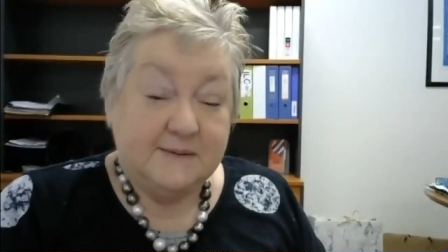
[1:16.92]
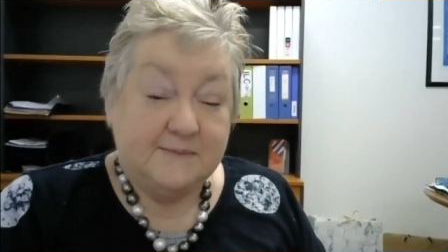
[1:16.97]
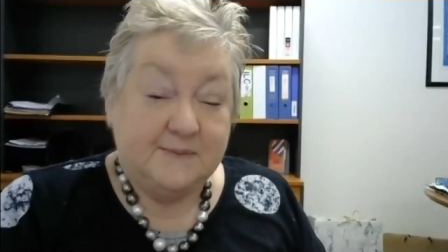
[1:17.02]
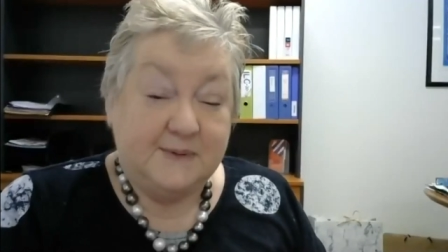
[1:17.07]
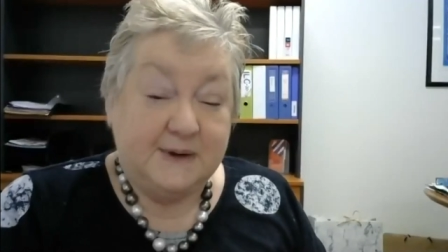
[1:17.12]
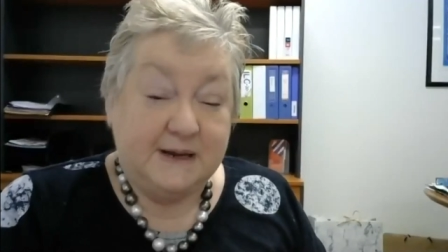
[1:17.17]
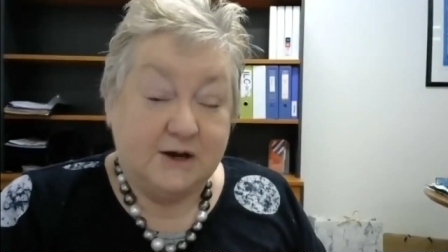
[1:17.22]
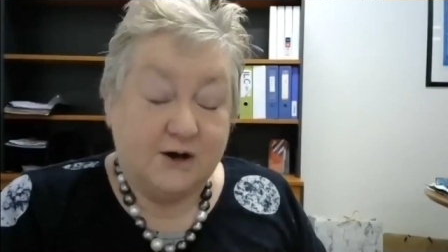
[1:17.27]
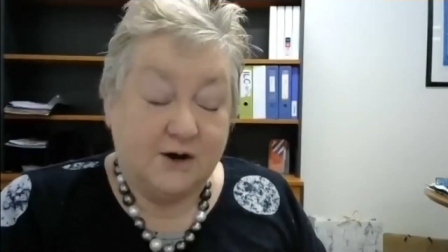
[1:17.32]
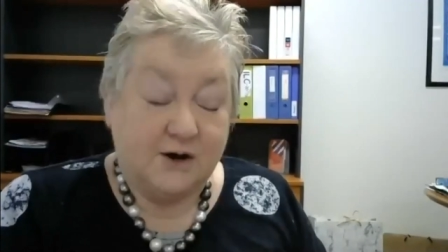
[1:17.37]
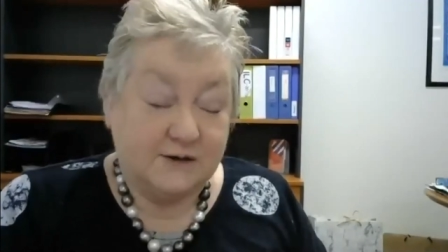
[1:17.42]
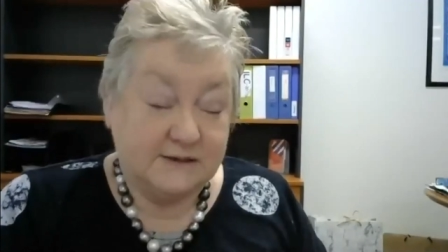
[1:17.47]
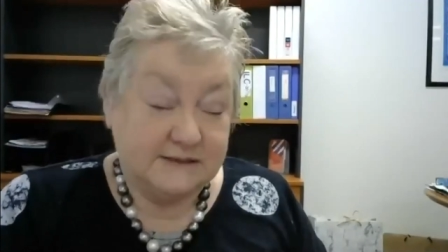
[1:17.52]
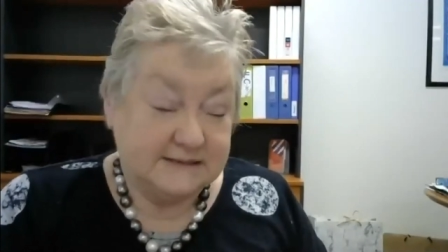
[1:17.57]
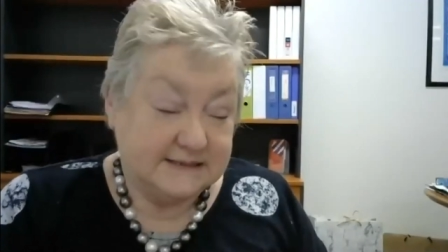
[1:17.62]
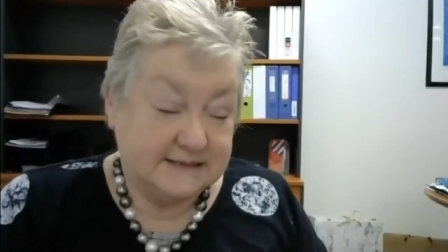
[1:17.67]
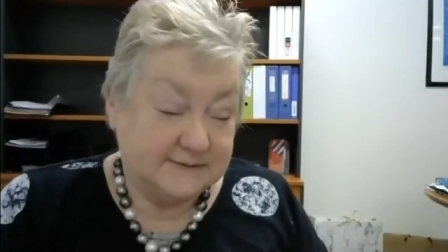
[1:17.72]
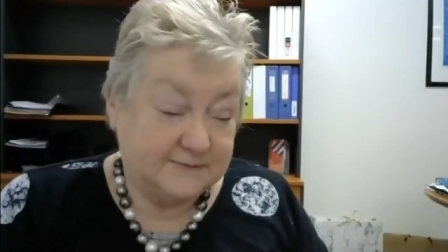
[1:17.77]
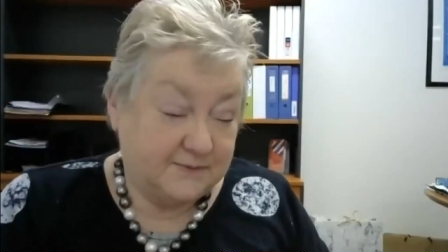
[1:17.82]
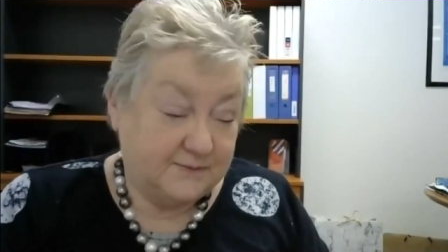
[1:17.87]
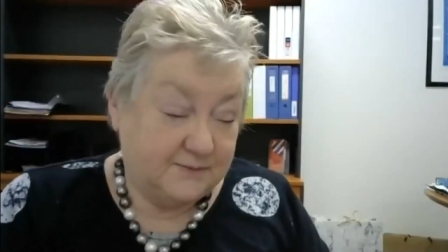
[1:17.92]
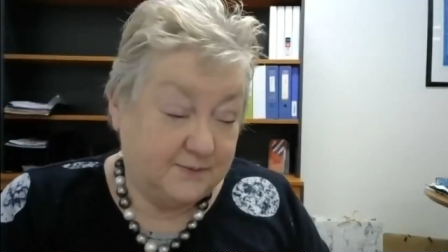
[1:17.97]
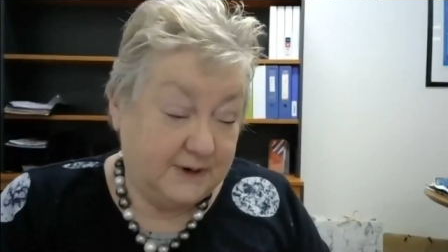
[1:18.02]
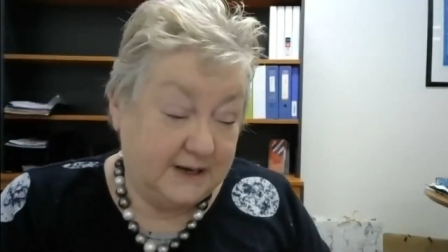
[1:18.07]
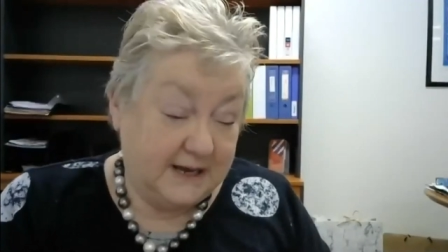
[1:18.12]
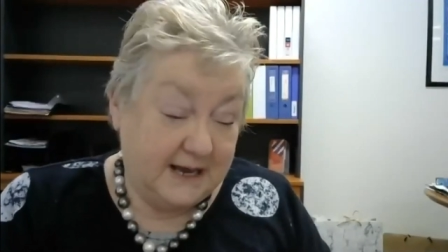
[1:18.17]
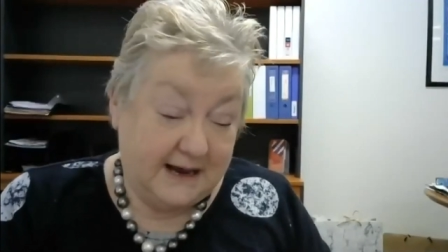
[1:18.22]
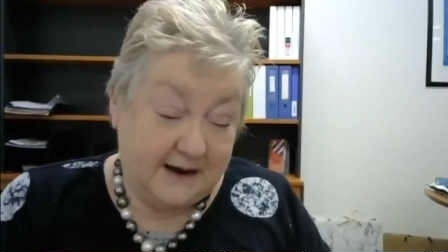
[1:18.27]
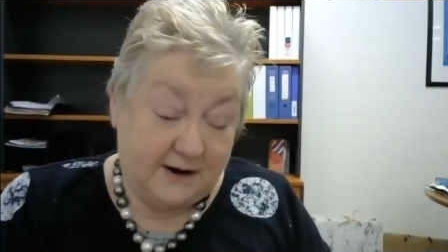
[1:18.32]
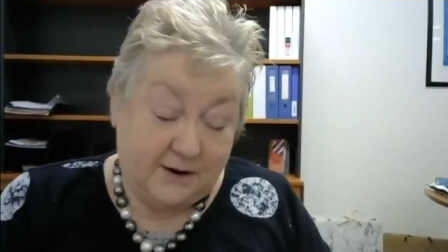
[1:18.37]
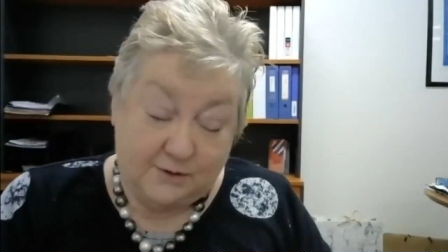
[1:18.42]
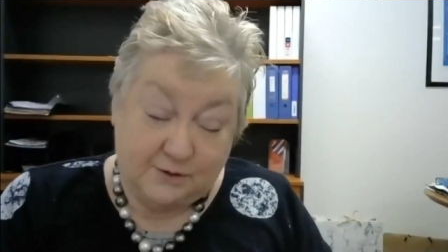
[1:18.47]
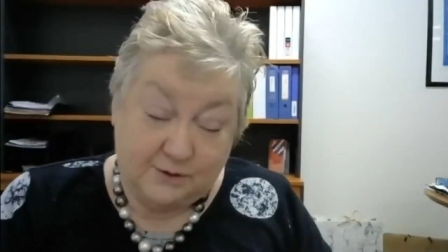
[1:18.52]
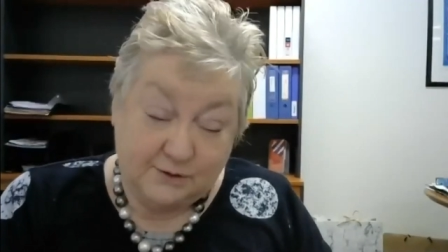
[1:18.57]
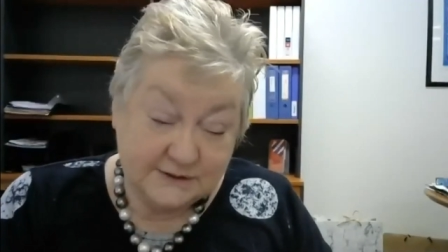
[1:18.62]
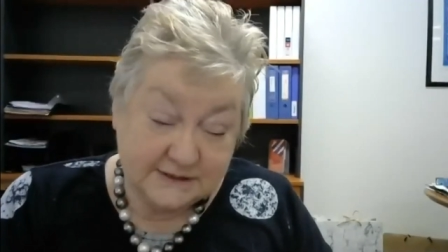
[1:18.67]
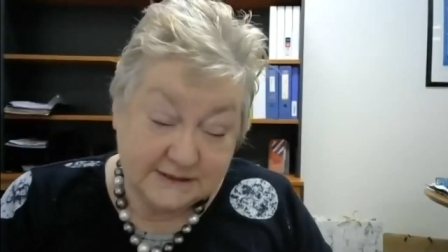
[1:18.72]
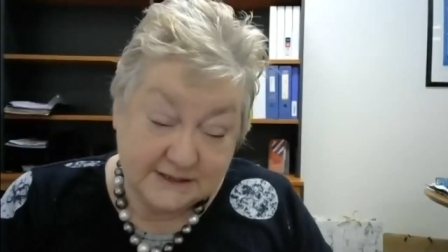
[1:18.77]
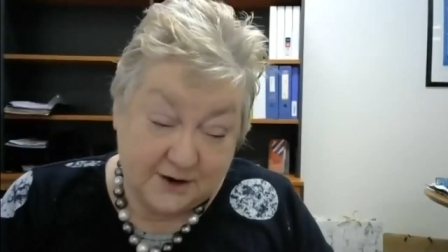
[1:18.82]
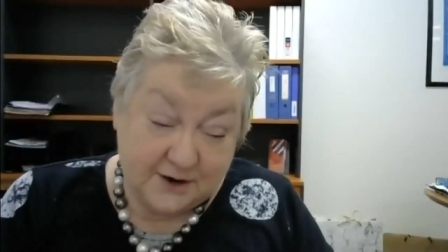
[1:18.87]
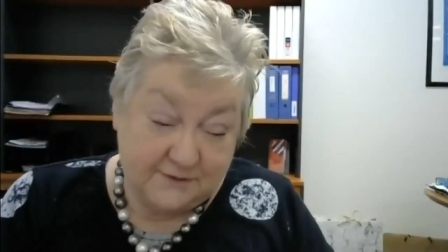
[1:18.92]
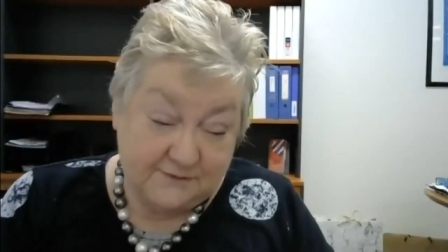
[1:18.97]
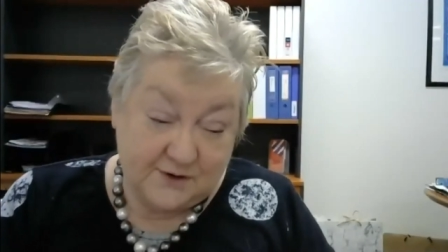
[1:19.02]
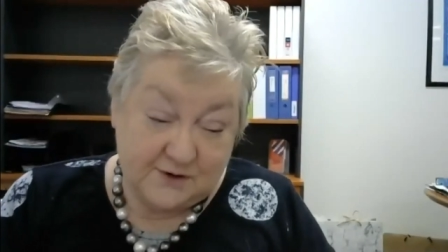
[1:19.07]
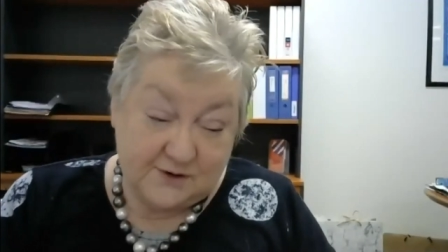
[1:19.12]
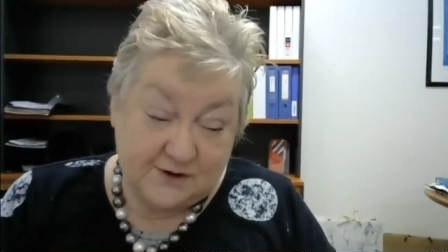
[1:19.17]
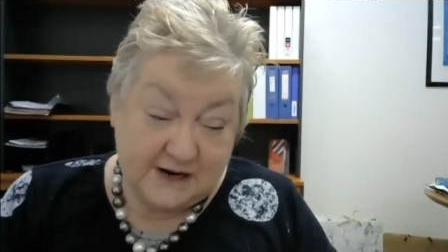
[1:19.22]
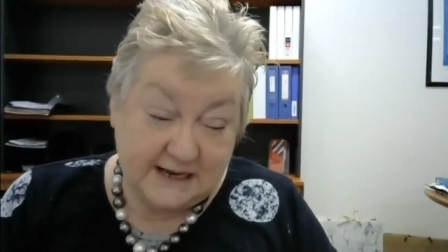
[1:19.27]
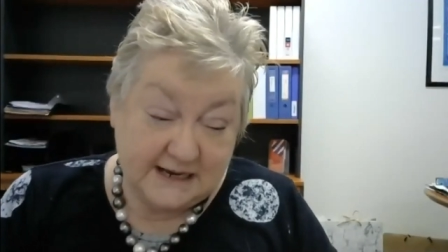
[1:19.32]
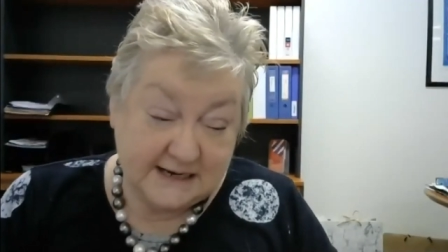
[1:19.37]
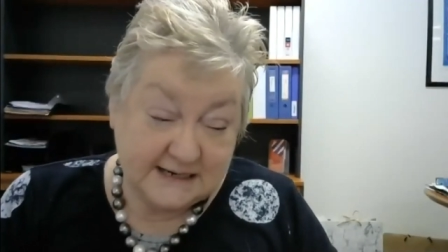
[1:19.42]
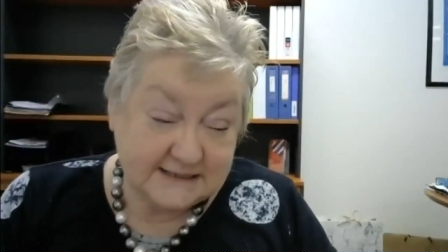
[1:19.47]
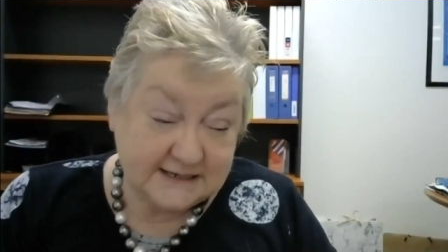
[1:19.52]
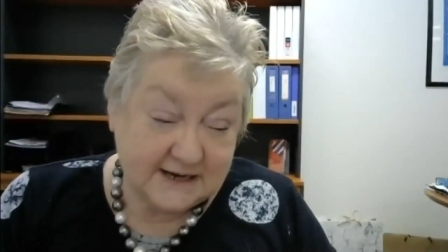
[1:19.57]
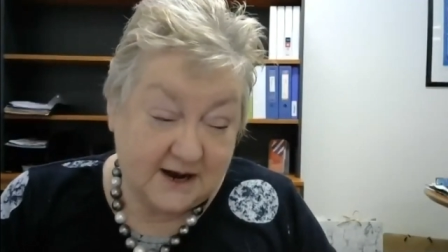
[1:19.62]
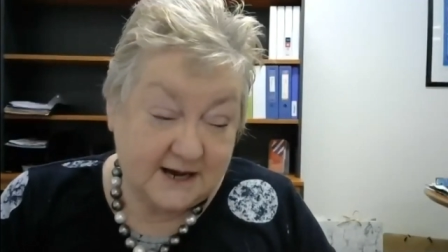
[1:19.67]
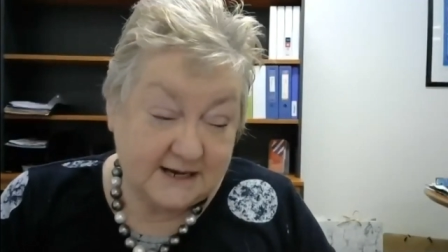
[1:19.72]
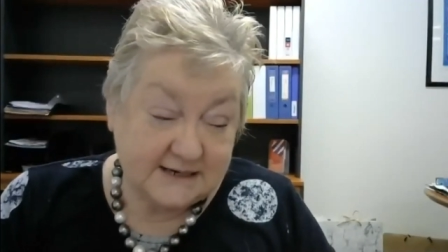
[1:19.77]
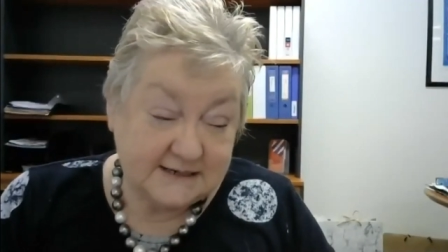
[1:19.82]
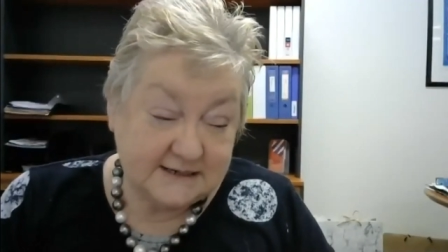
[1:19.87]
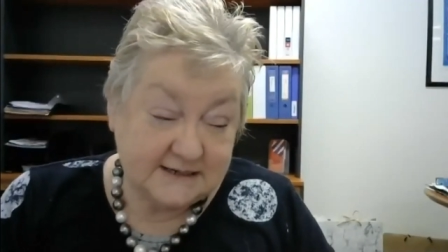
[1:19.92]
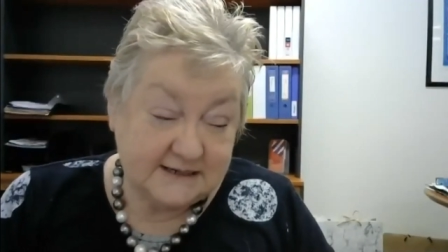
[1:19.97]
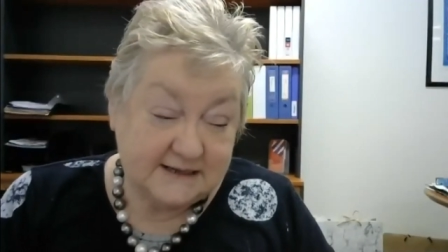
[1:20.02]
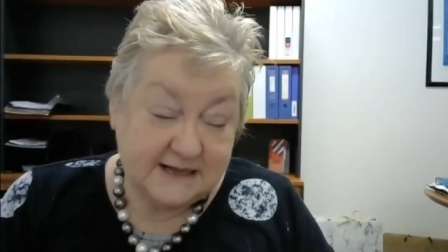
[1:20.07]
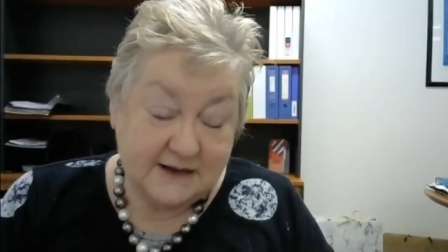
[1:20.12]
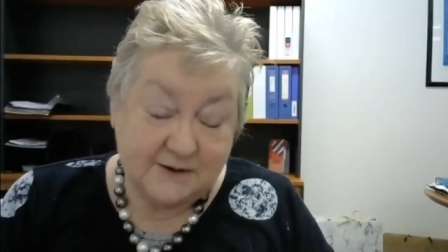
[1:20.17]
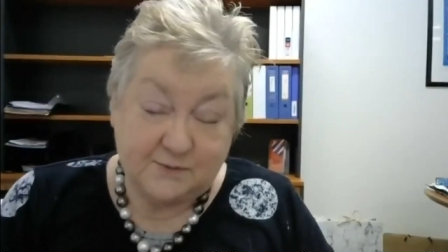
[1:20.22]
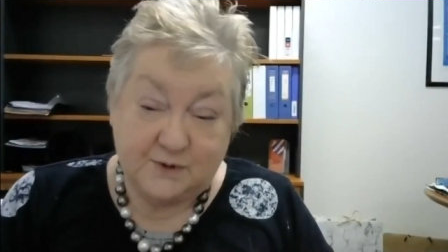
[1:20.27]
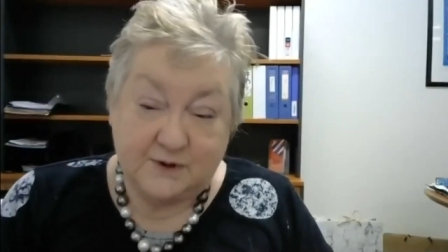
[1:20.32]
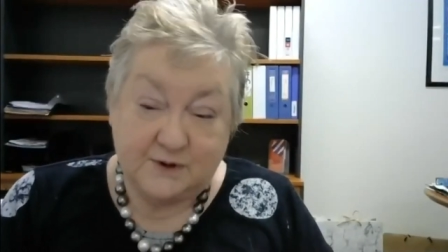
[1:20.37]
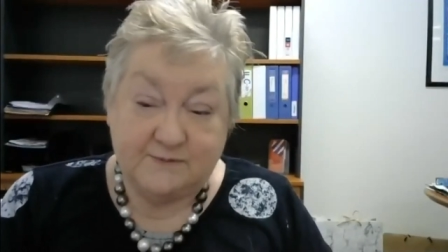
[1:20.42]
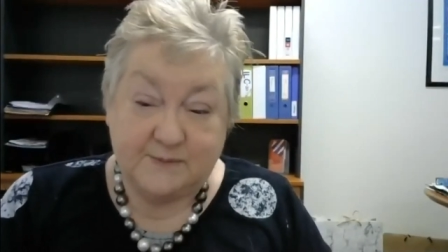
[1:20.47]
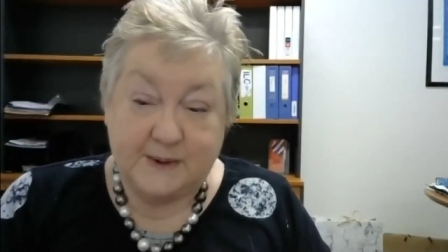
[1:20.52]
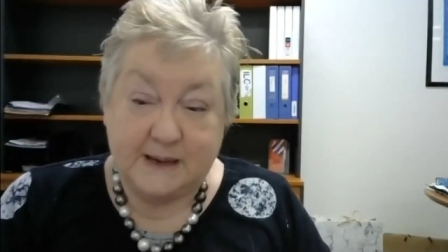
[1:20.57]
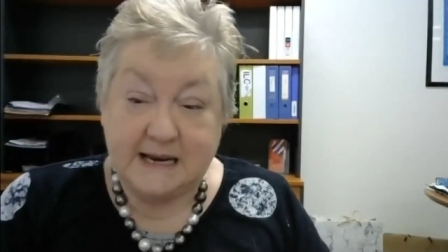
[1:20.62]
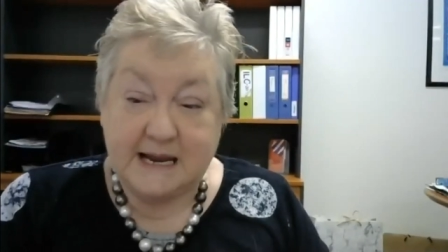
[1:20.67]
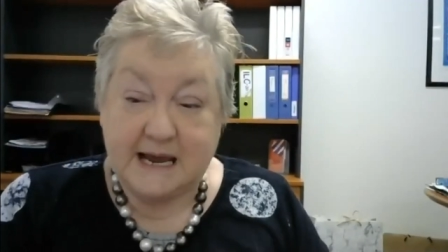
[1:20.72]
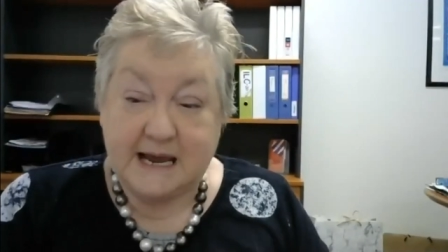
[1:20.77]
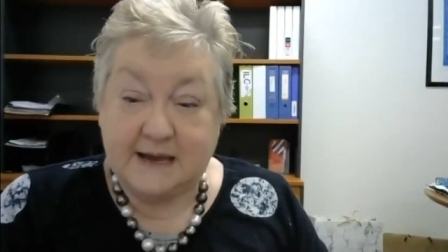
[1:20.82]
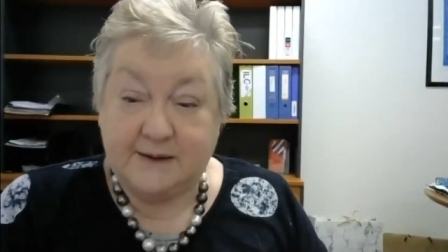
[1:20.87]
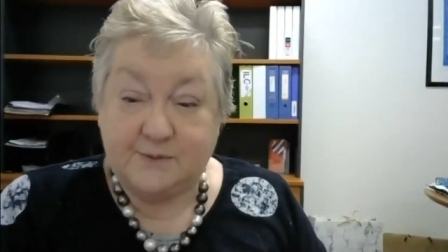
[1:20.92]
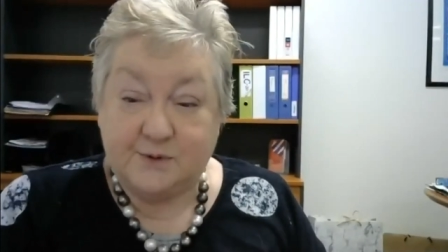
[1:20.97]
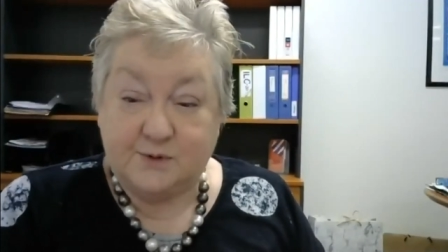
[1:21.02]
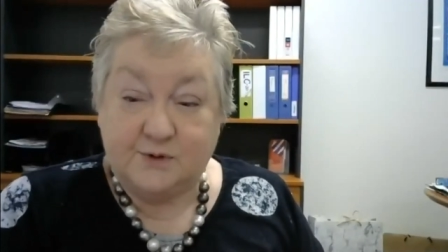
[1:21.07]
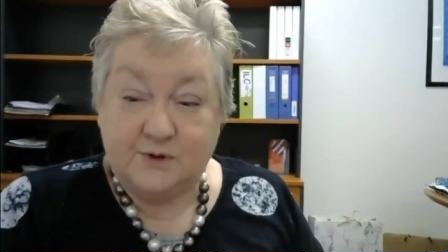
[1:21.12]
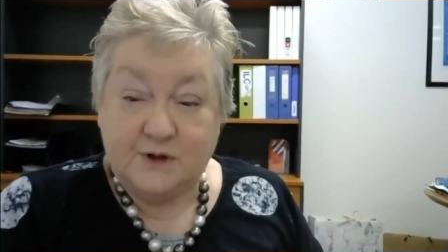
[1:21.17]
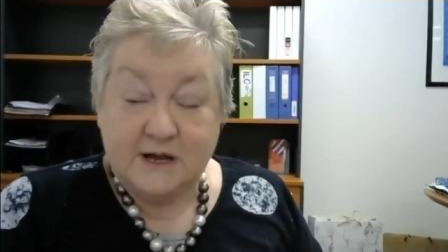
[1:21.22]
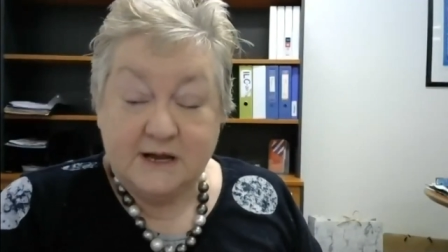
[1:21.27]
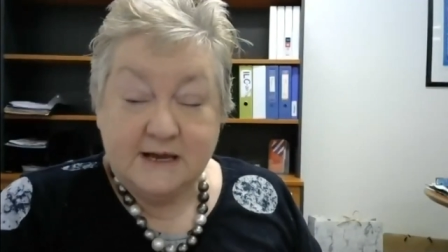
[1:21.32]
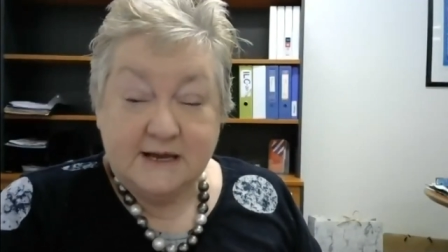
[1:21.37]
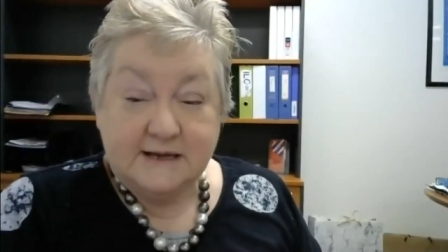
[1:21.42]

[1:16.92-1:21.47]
because we are also very excited that we've been able